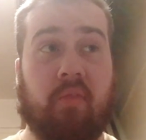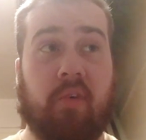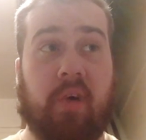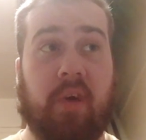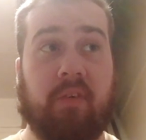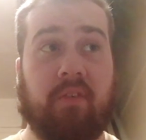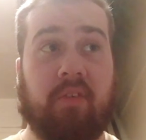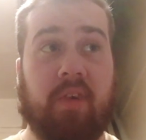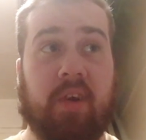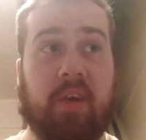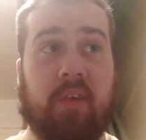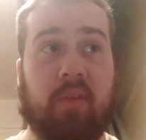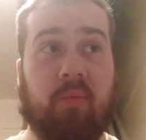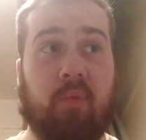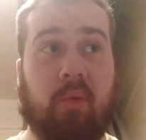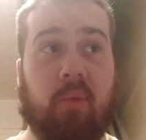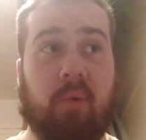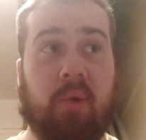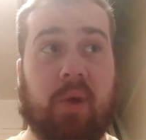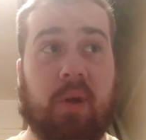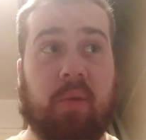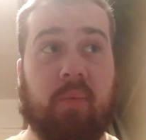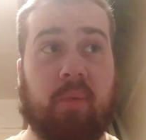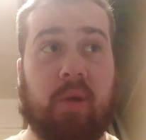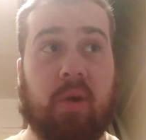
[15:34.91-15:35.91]
I think it's
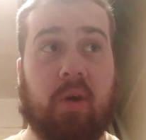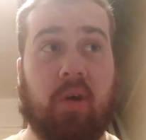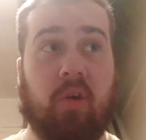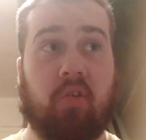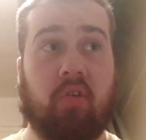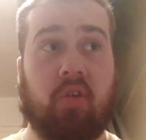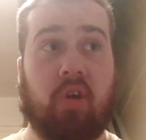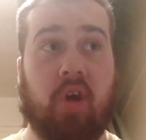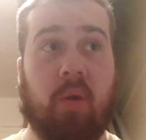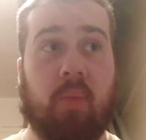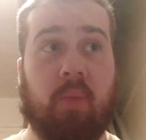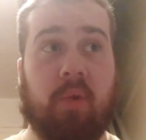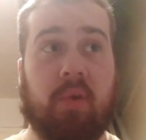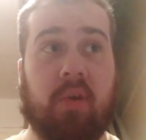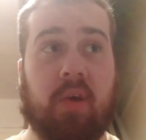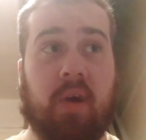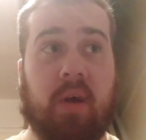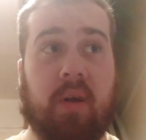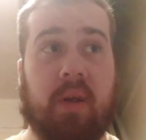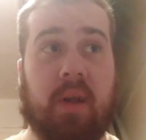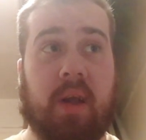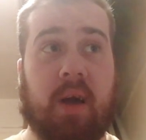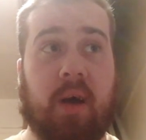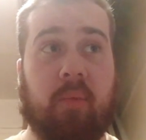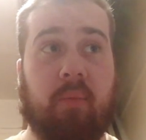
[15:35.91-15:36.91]
probably going to be October
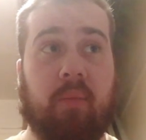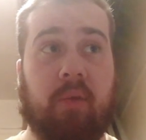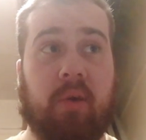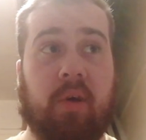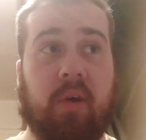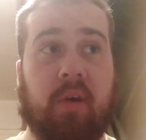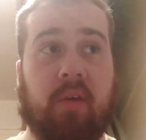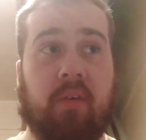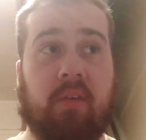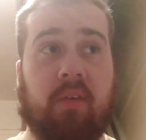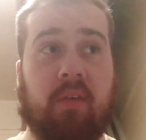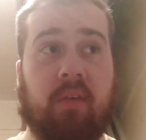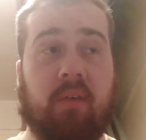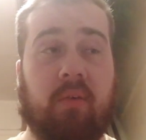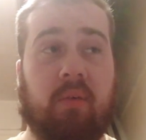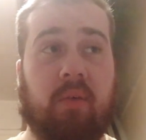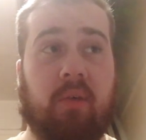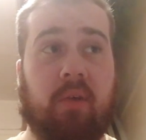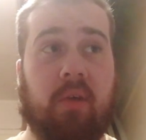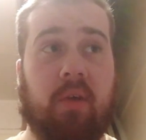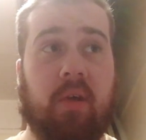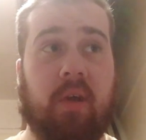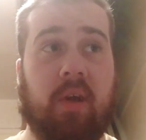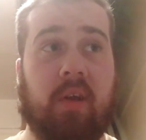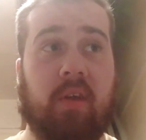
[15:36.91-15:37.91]
time now, because
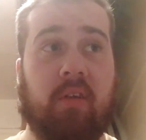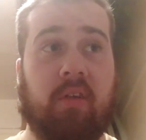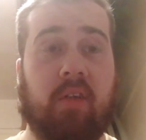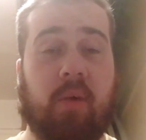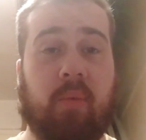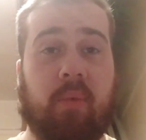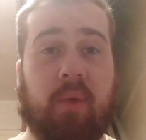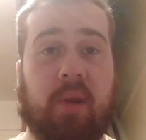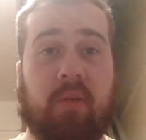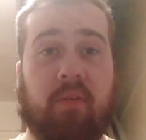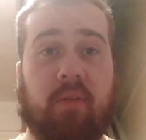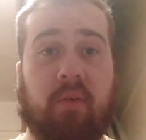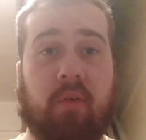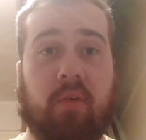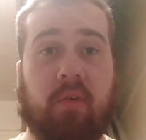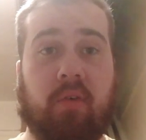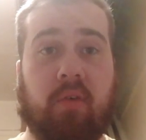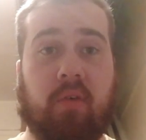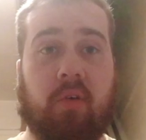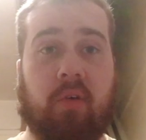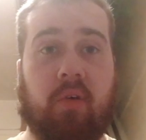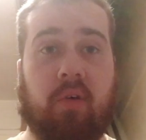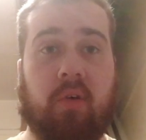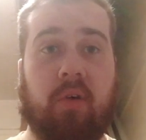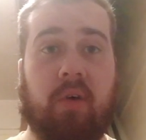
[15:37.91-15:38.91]
in the summer they've always
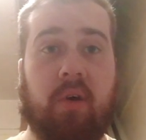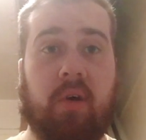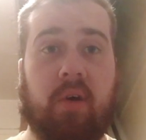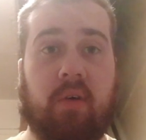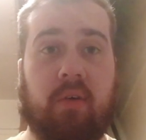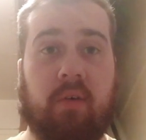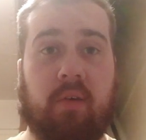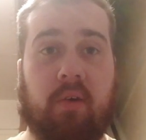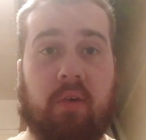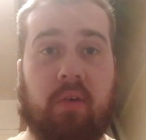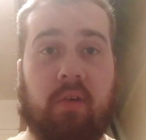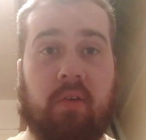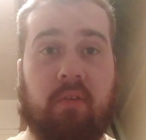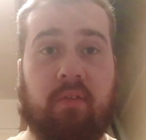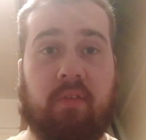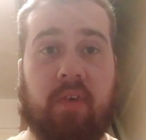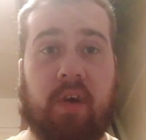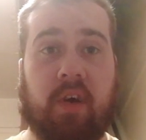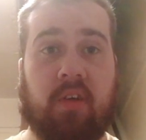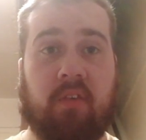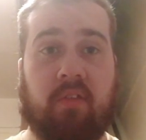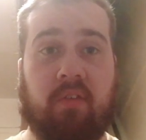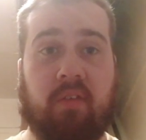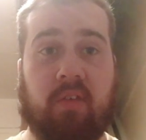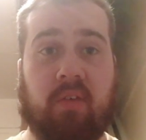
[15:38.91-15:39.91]
got lots of
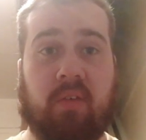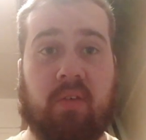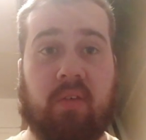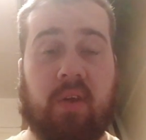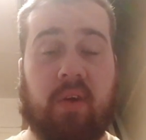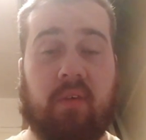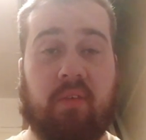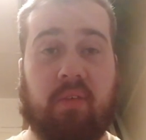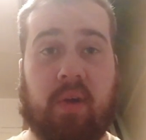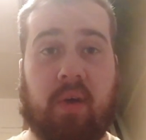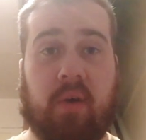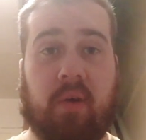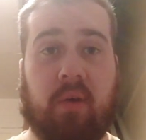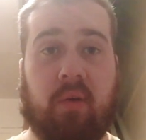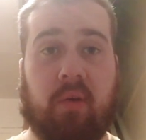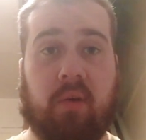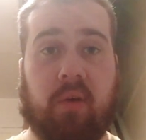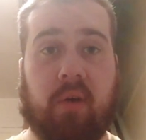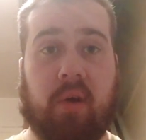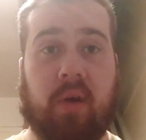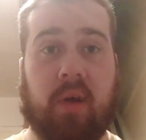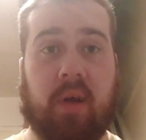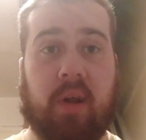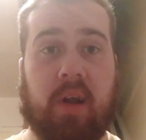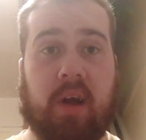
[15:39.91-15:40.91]
festivals and stuff going
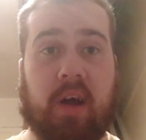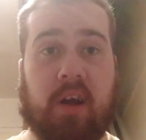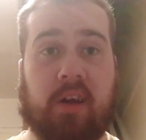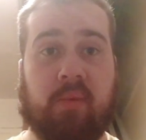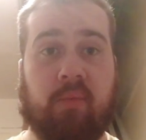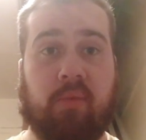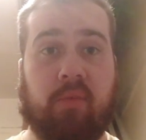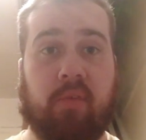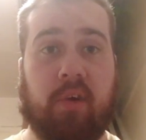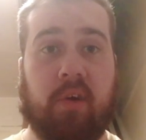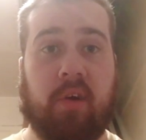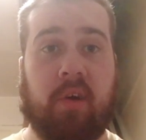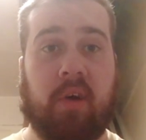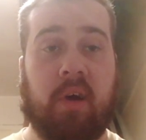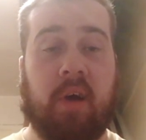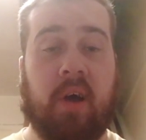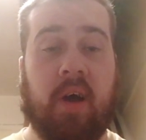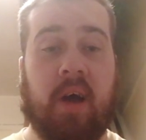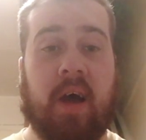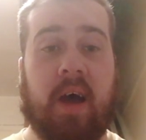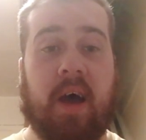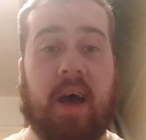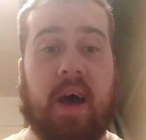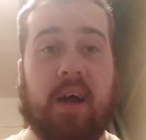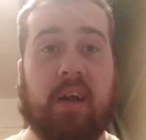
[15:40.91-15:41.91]
on in Edinburgh,
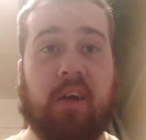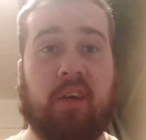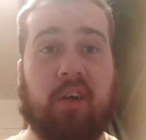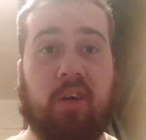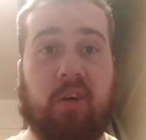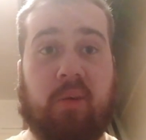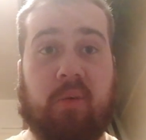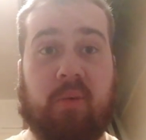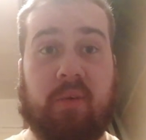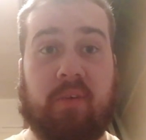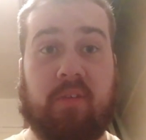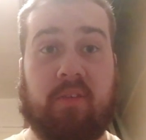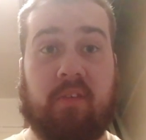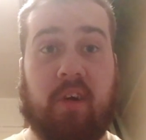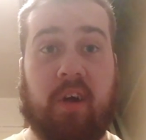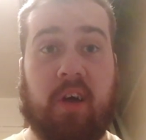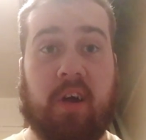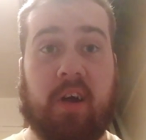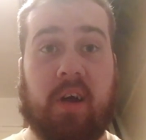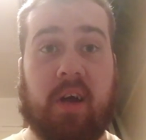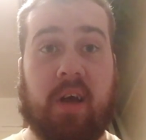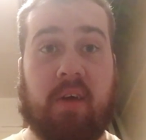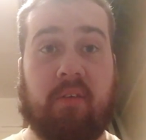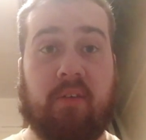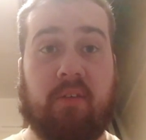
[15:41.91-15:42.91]
and I'm going to be
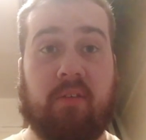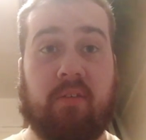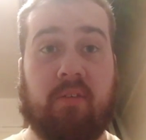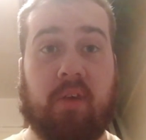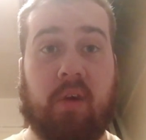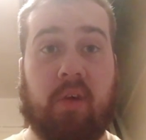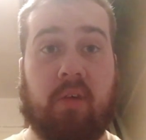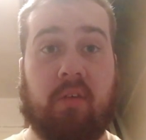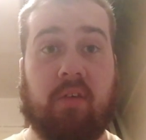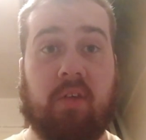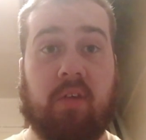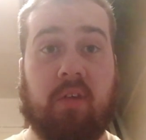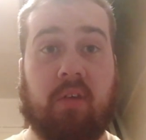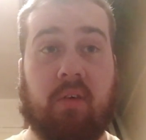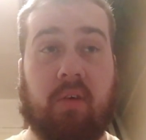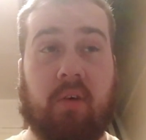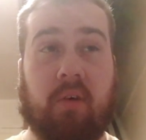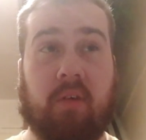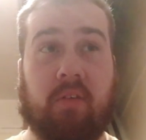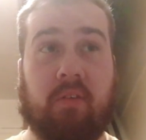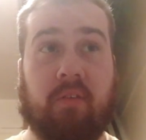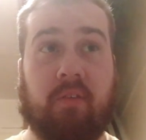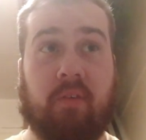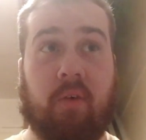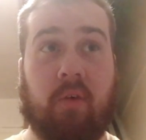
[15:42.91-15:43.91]
flying. I haven't flown since I
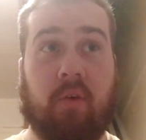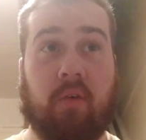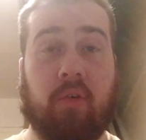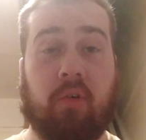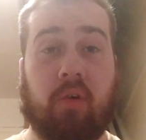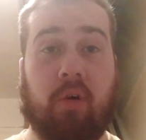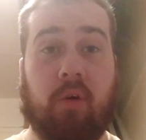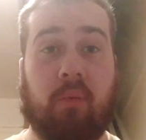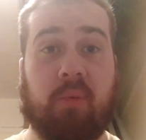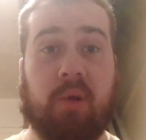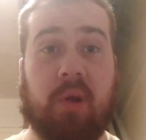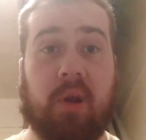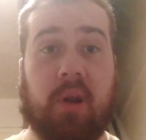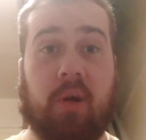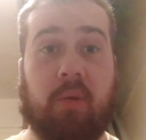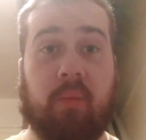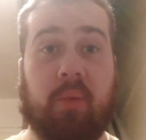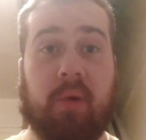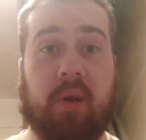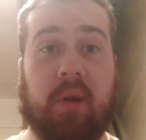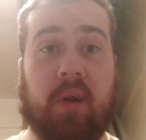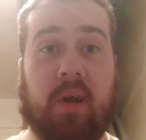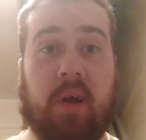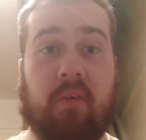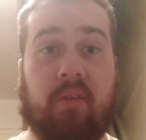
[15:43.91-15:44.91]
was 4, so I'll be a little
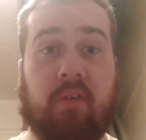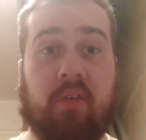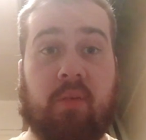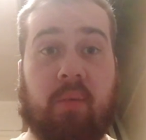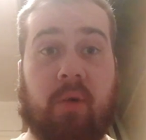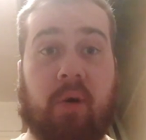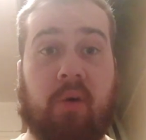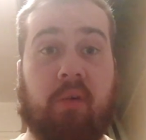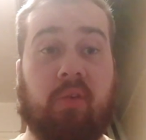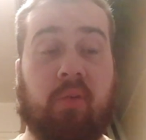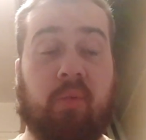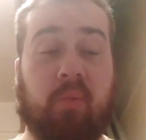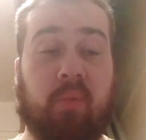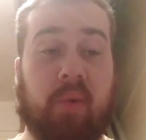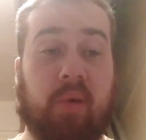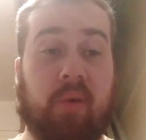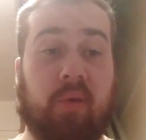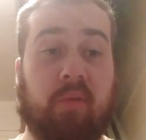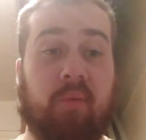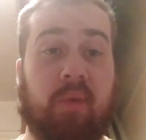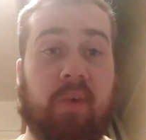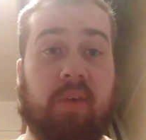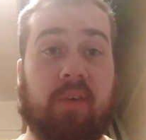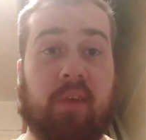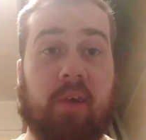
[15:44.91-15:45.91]
bit nervous, but I'll be
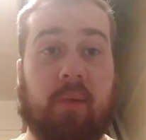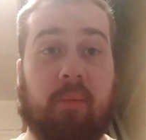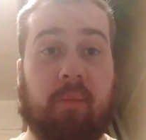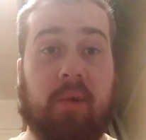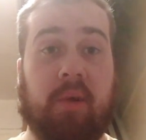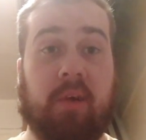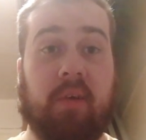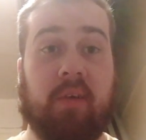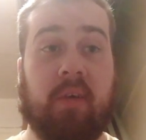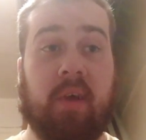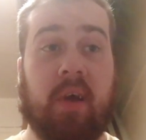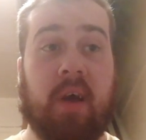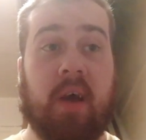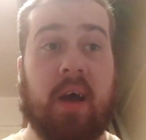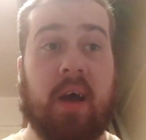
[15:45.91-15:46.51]
with my siblings,